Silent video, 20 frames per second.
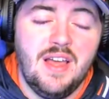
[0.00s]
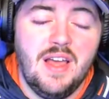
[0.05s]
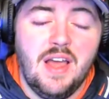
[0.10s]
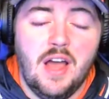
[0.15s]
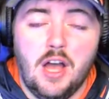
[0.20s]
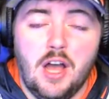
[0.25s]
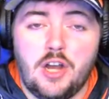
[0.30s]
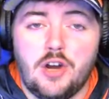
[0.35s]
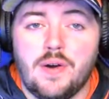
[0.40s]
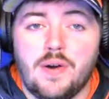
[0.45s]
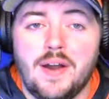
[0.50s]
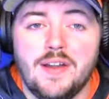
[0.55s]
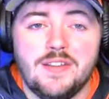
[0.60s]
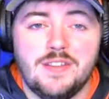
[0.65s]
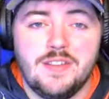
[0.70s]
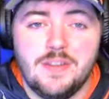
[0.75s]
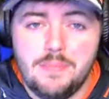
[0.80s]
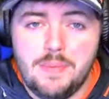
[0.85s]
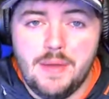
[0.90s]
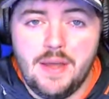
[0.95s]
across
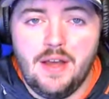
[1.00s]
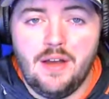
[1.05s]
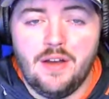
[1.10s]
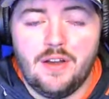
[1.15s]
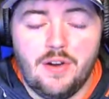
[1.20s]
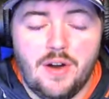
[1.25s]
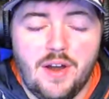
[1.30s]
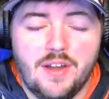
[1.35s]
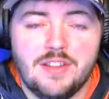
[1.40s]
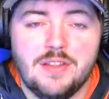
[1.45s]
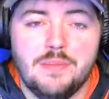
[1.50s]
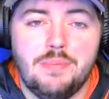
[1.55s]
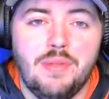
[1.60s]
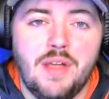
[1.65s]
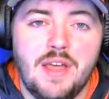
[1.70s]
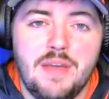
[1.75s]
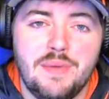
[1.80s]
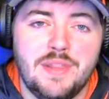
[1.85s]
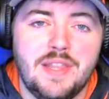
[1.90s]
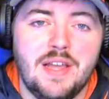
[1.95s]
the
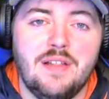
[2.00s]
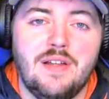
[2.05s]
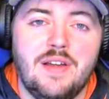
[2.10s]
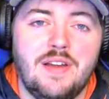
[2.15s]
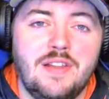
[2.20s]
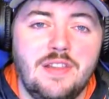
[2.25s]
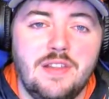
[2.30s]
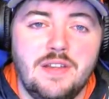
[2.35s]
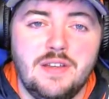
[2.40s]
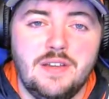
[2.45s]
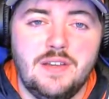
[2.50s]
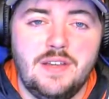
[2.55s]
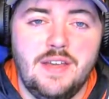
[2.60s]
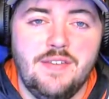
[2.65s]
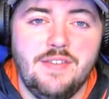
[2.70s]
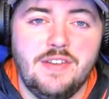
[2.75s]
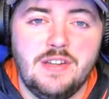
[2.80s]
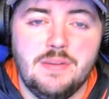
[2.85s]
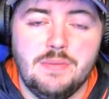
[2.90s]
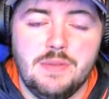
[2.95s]
plate without
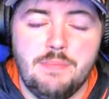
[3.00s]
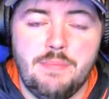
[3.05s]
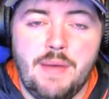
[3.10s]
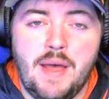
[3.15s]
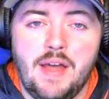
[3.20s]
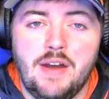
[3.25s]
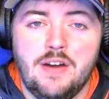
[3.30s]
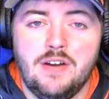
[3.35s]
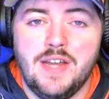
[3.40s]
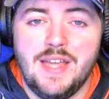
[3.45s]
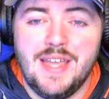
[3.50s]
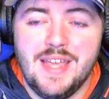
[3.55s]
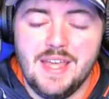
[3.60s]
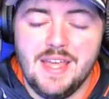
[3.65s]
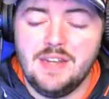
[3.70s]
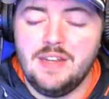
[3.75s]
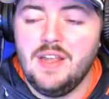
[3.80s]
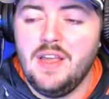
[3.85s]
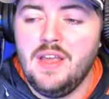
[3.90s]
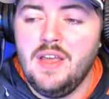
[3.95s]
giving something the batter to
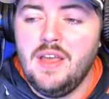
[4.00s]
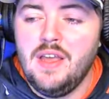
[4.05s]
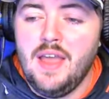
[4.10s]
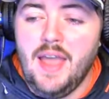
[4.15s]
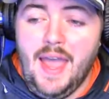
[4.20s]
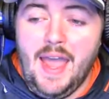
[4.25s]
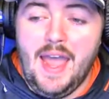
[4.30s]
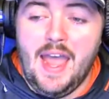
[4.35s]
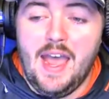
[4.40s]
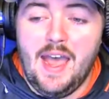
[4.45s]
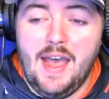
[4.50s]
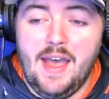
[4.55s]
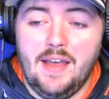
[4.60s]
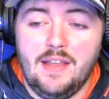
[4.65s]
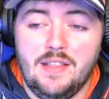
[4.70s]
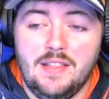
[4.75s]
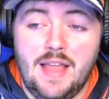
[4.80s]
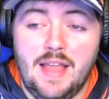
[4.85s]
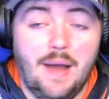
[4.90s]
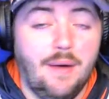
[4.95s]
hit.
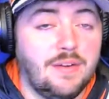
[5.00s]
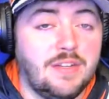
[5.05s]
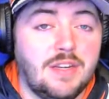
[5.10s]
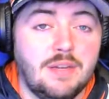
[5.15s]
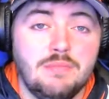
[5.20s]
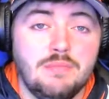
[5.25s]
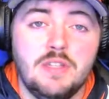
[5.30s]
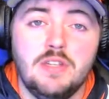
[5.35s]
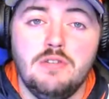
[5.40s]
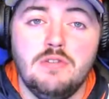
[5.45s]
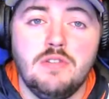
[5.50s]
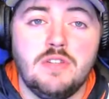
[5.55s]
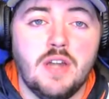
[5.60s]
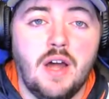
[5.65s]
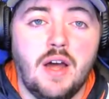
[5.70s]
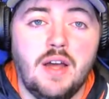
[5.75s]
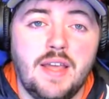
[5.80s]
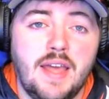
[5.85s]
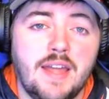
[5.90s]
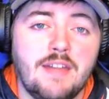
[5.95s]
And that was something that you
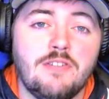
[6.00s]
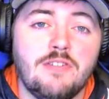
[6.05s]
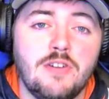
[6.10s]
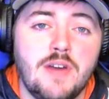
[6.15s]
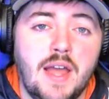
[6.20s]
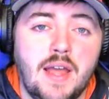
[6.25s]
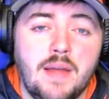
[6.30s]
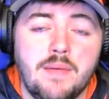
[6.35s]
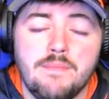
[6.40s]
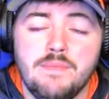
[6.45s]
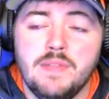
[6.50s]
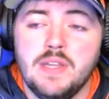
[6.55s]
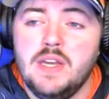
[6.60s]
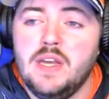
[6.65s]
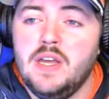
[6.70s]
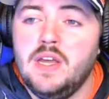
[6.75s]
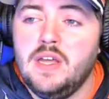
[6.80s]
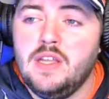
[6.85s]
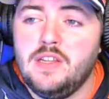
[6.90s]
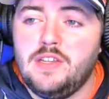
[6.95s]
saw yesterday.
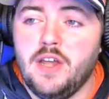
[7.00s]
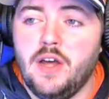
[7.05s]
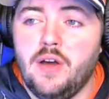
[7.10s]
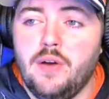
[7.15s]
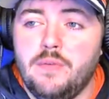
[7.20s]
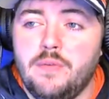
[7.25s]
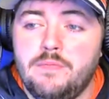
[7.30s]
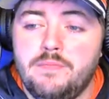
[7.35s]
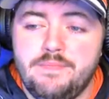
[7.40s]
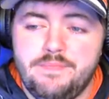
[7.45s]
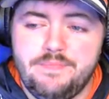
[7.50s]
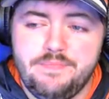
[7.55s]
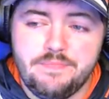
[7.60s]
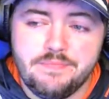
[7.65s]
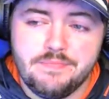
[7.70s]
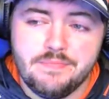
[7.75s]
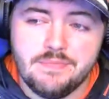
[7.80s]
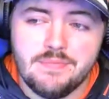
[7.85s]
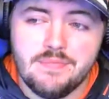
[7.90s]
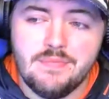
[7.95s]
So
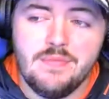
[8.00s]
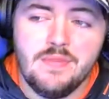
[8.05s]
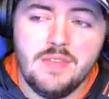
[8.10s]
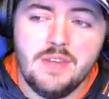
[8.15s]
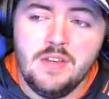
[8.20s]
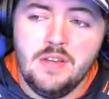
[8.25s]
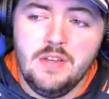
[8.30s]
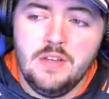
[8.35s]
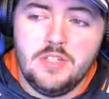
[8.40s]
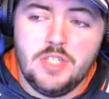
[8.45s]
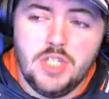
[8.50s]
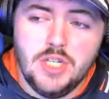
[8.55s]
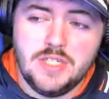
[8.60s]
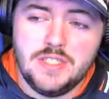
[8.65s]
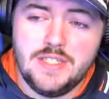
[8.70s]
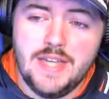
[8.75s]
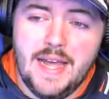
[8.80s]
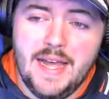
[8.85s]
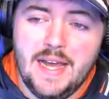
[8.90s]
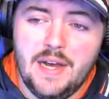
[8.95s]
took
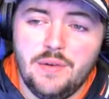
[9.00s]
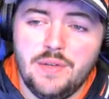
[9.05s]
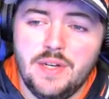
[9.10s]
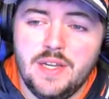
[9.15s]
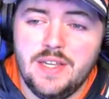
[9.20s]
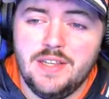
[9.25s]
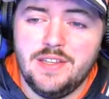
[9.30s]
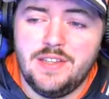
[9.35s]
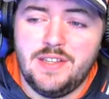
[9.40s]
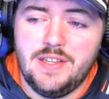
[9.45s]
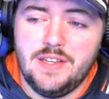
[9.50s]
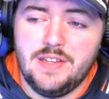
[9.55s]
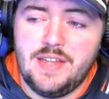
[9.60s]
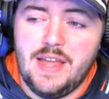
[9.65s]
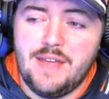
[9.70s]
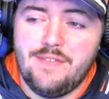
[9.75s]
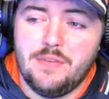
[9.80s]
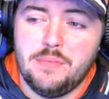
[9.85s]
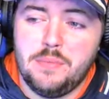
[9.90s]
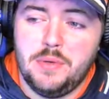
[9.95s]
down the
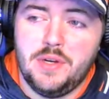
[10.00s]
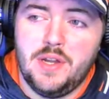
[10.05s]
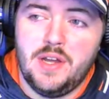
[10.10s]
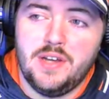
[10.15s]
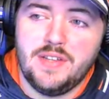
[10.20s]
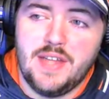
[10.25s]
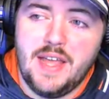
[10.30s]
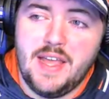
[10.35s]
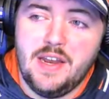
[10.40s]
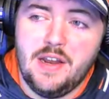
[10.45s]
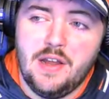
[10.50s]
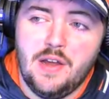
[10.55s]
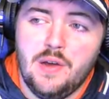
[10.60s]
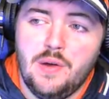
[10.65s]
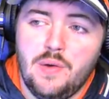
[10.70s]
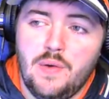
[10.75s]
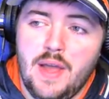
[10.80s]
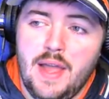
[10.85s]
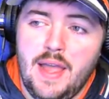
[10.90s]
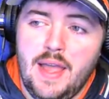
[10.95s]
Sanford Bulldogs
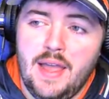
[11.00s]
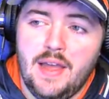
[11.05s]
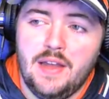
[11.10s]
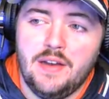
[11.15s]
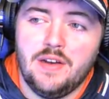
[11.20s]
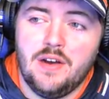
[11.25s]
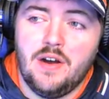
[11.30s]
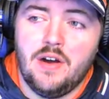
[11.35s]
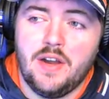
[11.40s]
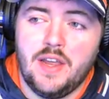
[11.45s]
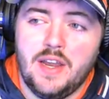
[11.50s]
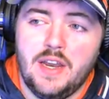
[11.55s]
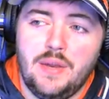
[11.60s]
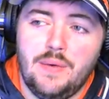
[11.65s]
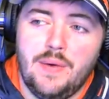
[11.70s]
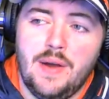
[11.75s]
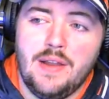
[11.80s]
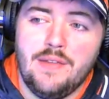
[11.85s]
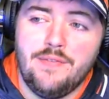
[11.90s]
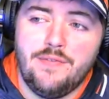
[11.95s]
8-0 and are getting
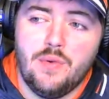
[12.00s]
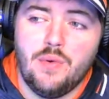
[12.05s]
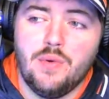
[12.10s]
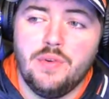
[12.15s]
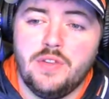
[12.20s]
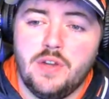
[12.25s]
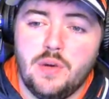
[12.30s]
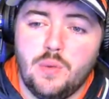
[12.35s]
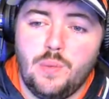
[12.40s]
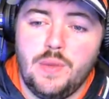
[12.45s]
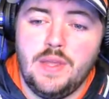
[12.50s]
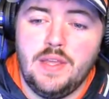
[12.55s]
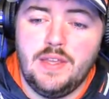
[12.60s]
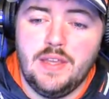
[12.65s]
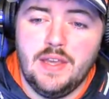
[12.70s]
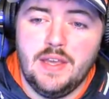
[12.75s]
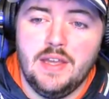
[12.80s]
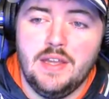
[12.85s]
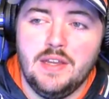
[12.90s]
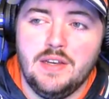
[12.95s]
ready for their
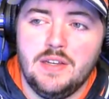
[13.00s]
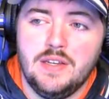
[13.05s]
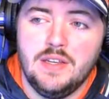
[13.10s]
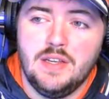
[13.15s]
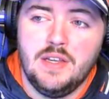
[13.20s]
weekend